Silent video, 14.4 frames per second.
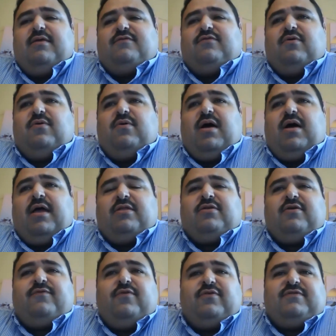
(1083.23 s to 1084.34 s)
so I
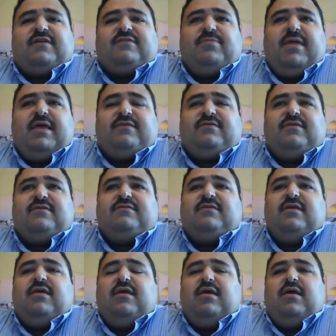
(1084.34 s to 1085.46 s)
interviewed 6 places.
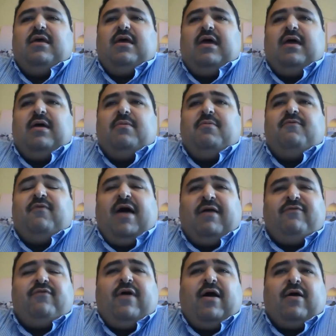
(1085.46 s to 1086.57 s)
5
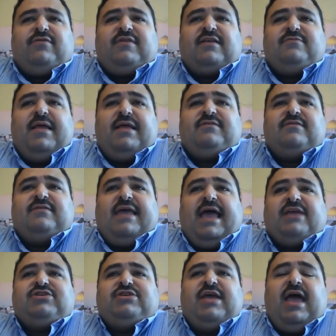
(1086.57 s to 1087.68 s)
out of 6 places, they
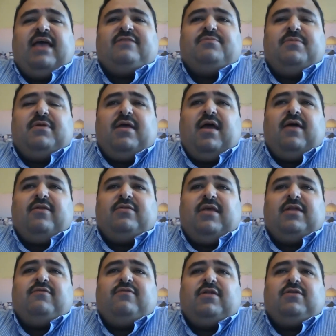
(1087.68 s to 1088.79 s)
actually asked me at the
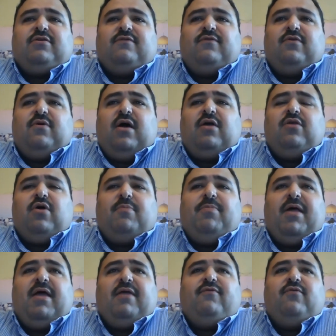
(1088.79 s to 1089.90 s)
end of the interview, are you
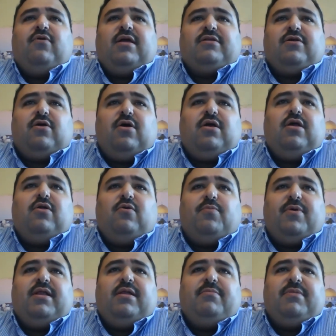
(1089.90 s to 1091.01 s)
applying for categorical or
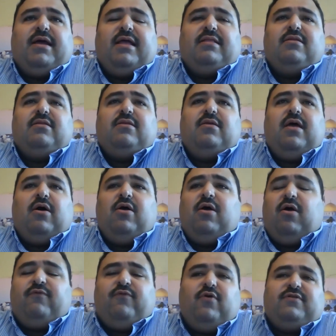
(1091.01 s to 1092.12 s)
preliminary? And
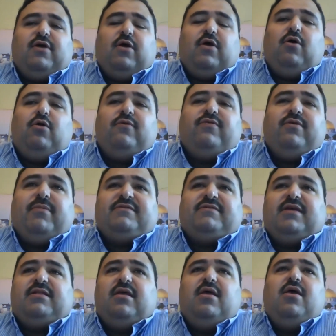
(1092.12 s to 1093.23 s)
of course, all of them, I
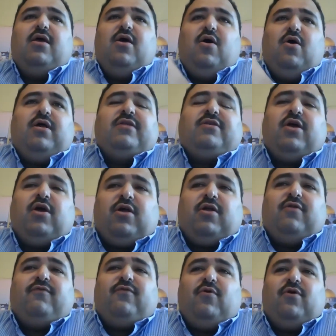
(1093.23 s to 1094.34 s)
said,
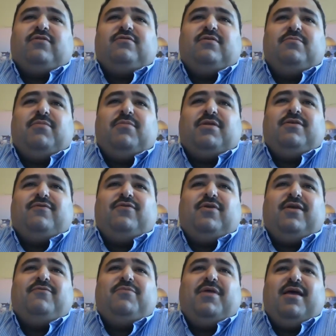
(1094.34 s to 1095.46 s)
categorical, of course. But if you
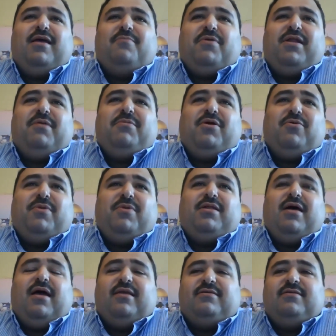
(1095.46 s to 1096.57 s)
give me a preliminary, it would be
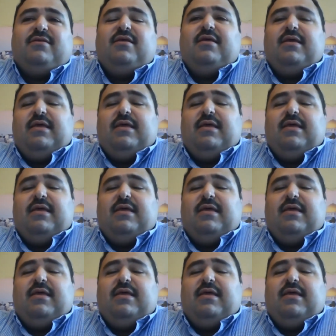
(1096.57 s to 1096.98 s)
nice.